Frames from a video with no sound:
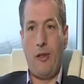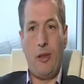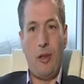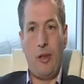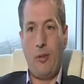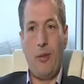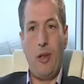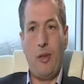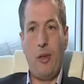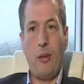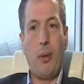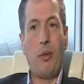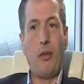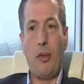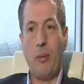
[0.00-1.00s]
the
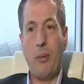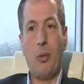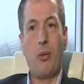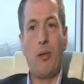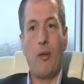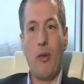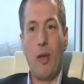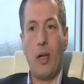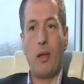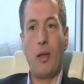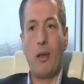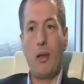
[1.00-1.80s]
most important thing.